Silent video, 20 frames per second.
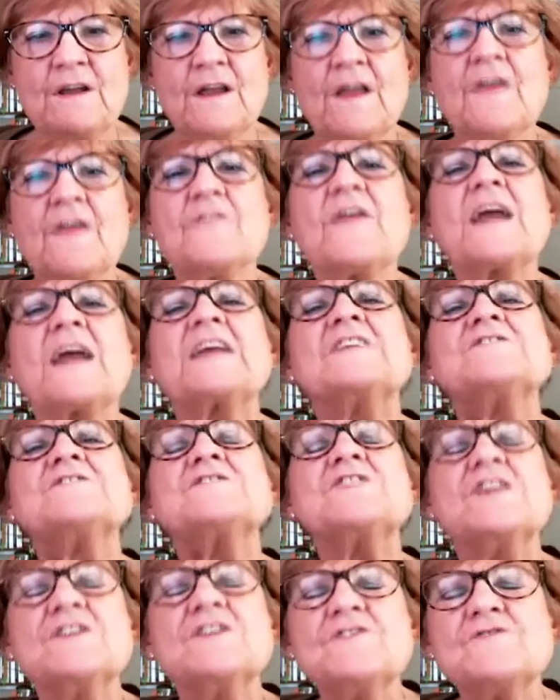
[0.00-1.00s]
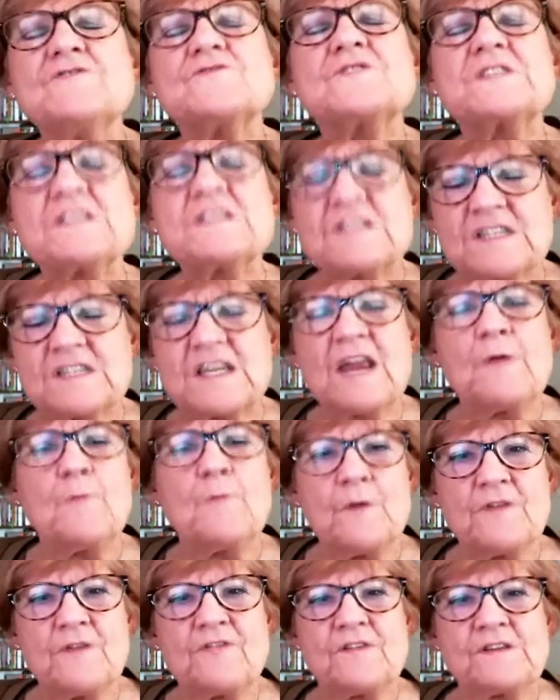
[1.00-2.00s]
that continues to stay
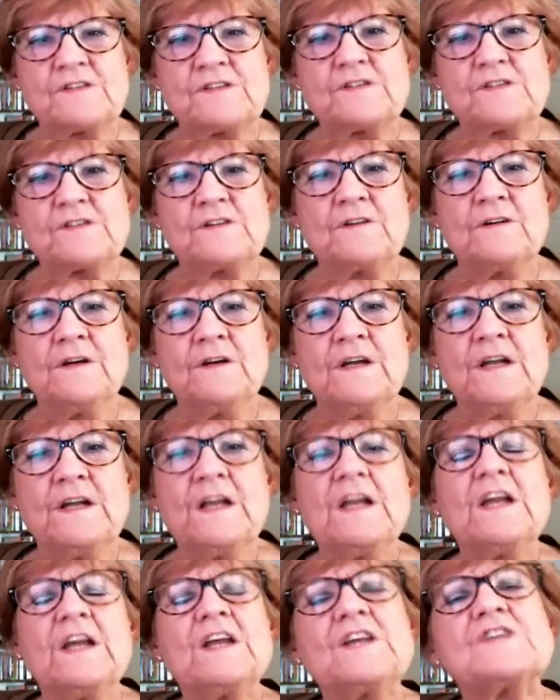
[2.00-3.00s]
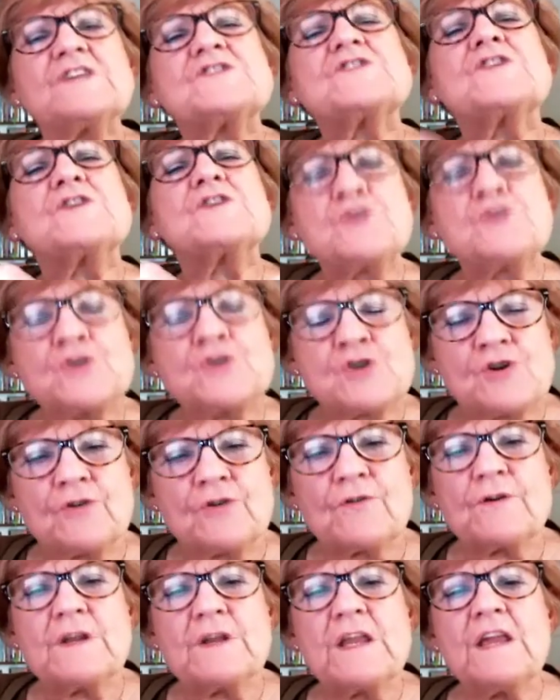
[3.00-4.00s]
with us, is the
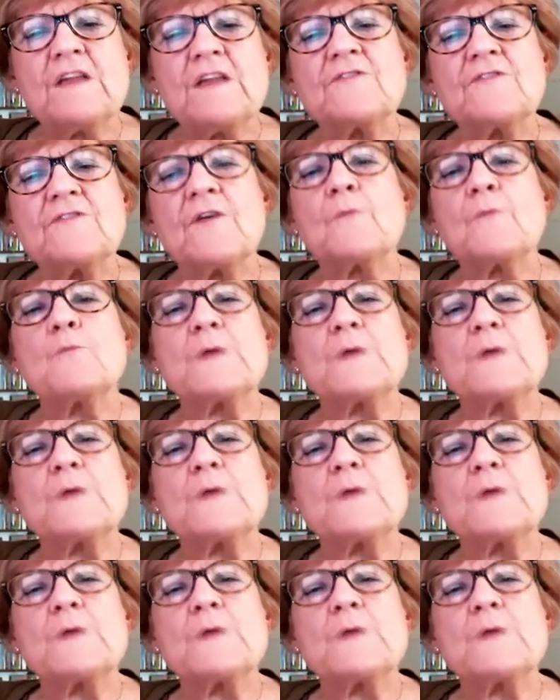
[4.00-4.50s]
journey that we